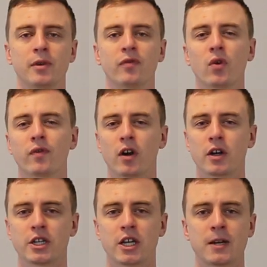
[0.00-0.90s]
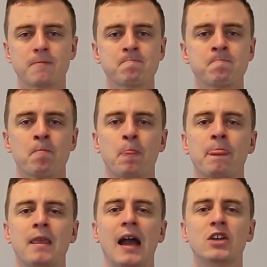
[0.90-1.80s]
before varnishing.
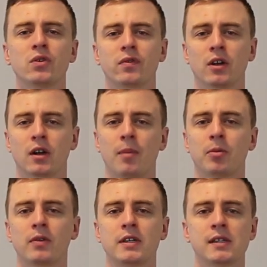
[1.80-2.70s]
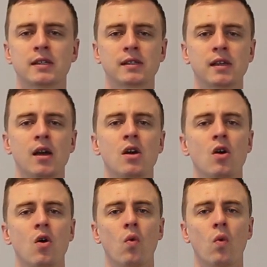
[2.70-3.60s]
I do it for a couple reasons.
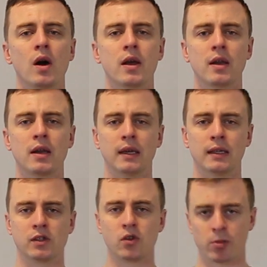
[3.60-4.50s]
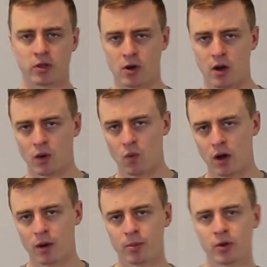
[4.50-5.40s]
One, it's super strong and
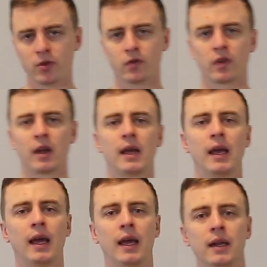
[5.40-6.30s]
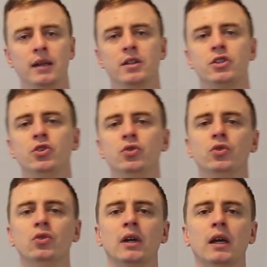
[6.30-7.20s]
waterproof, and
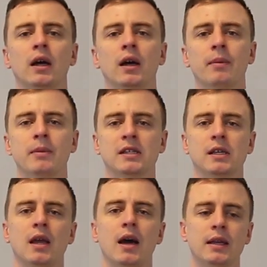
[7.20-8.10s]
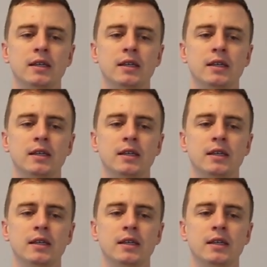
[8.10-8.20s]
two, um, it's a lot